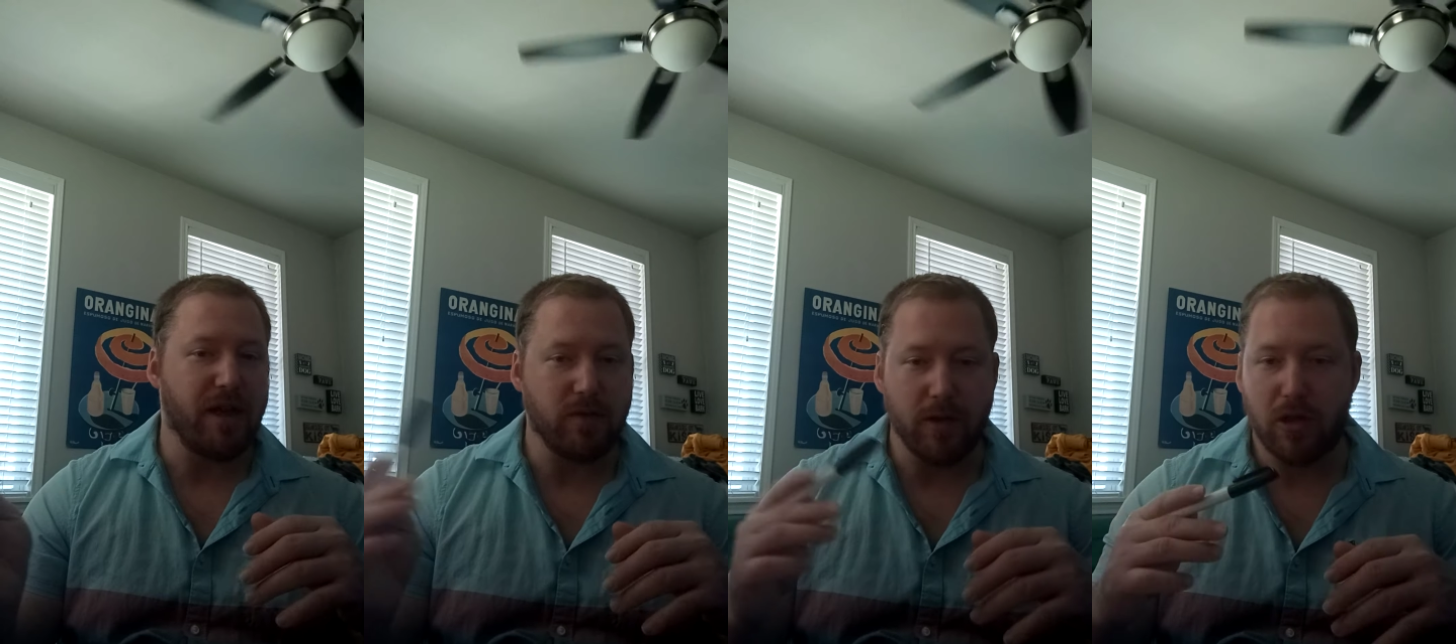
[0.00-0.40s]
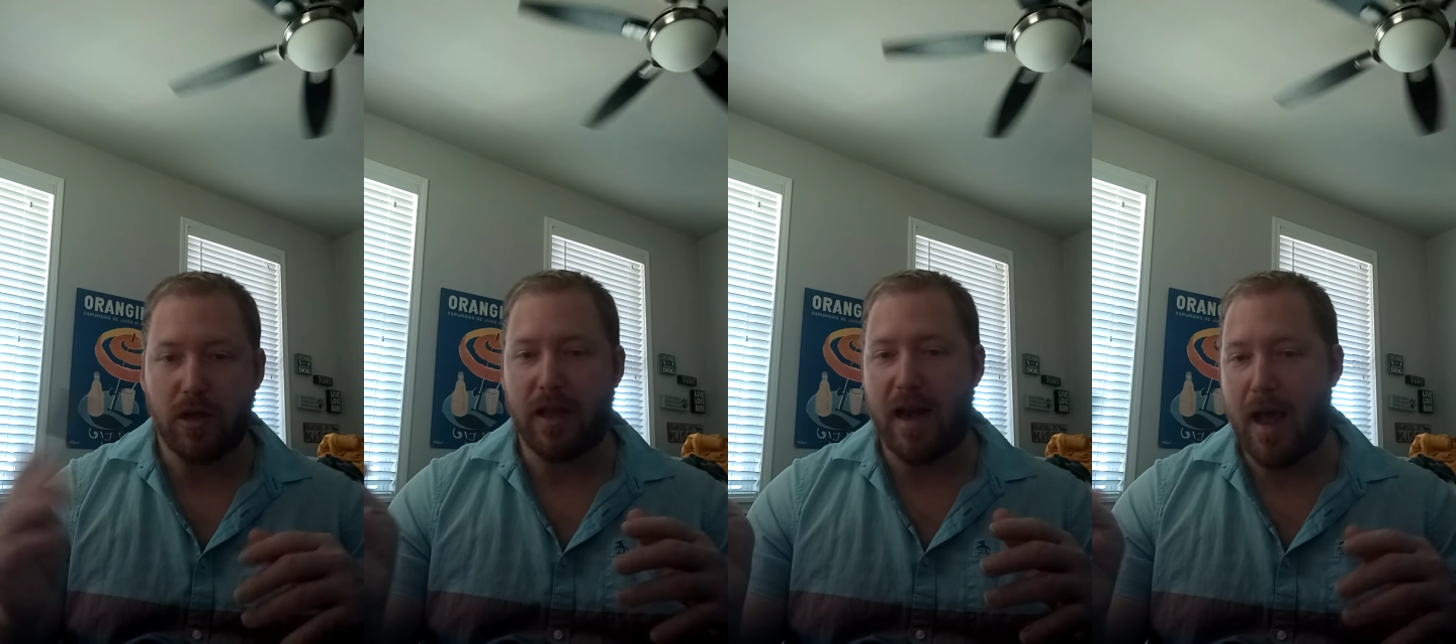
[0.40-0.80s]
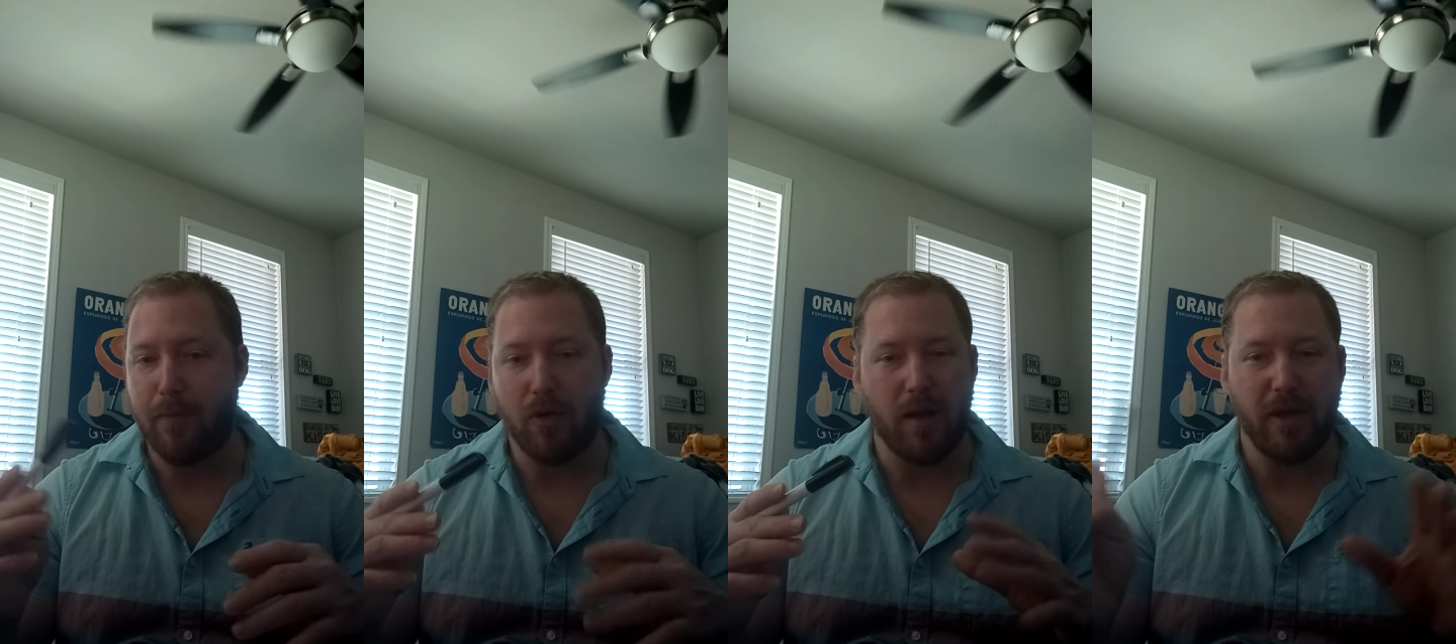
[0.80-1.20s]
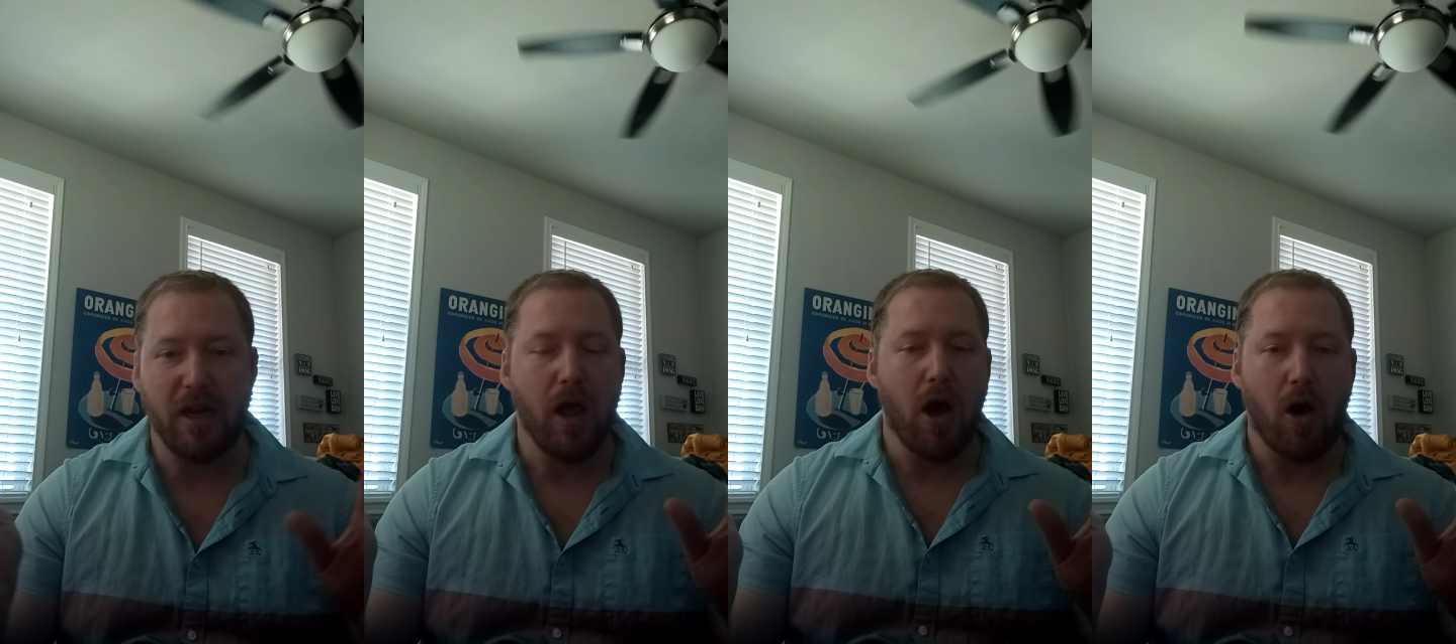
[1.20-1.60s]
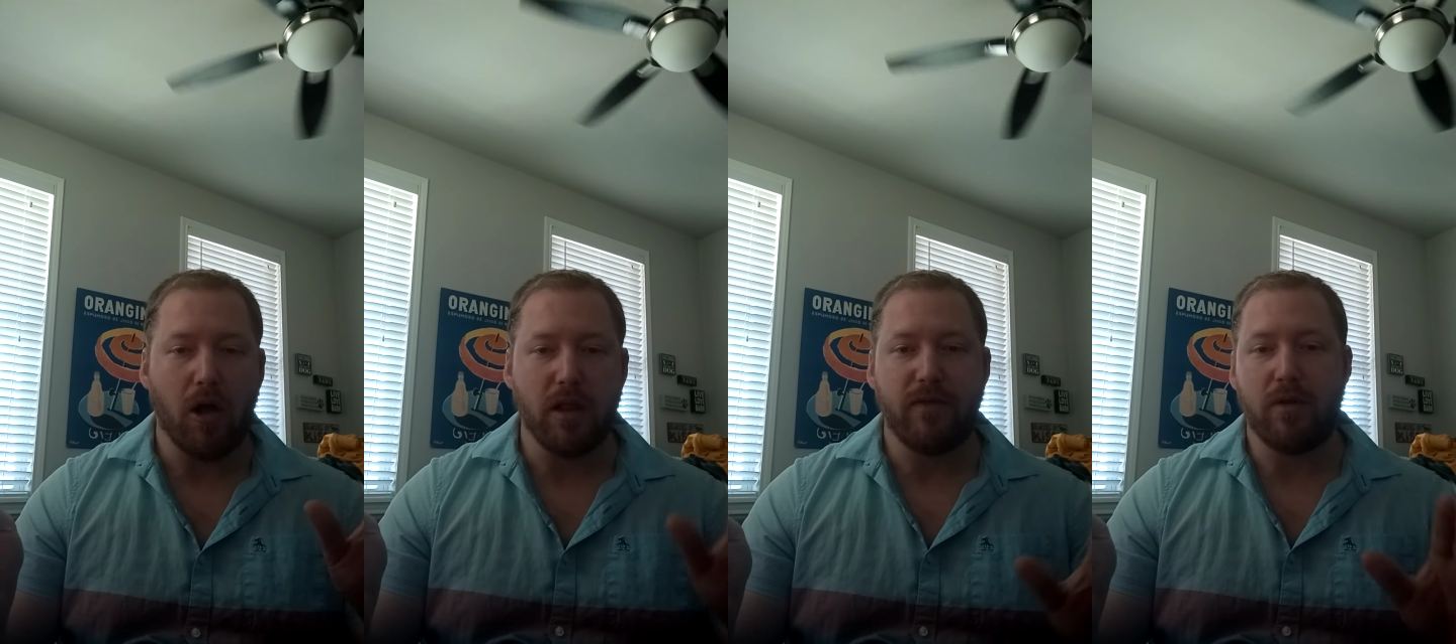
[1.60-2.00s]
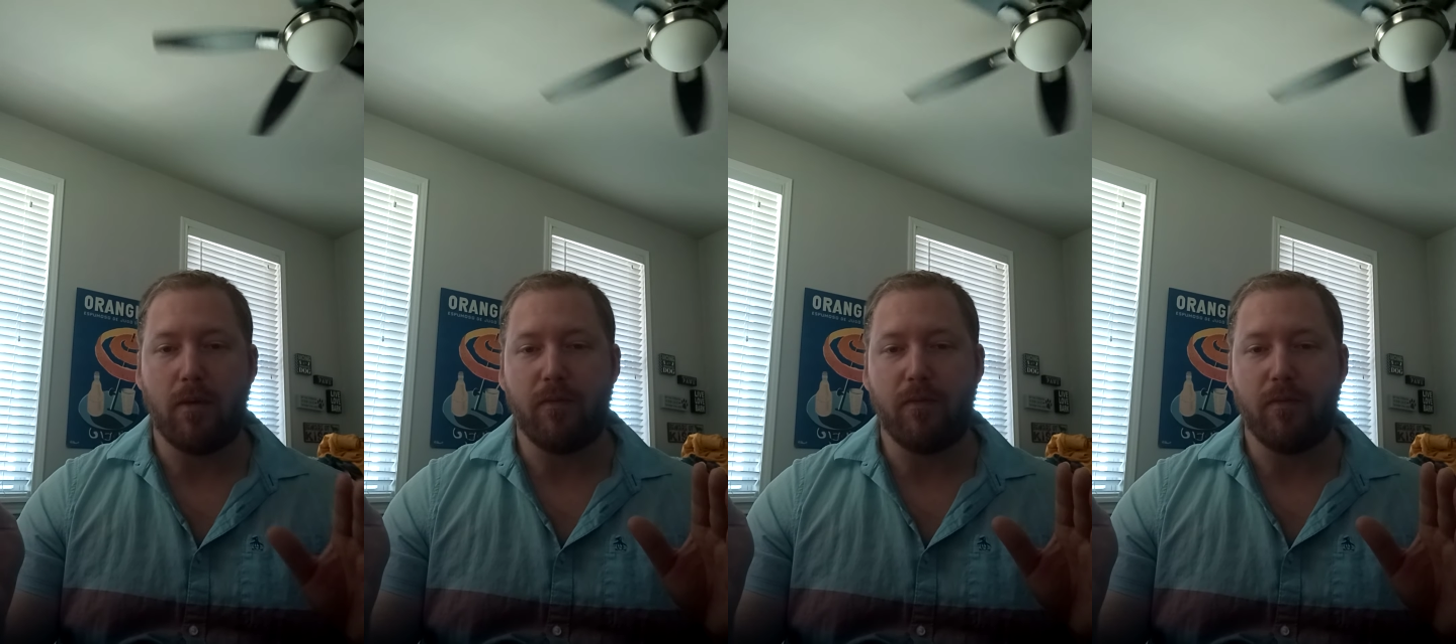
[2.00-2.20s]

Facebook. Look at Apple. I mean, all of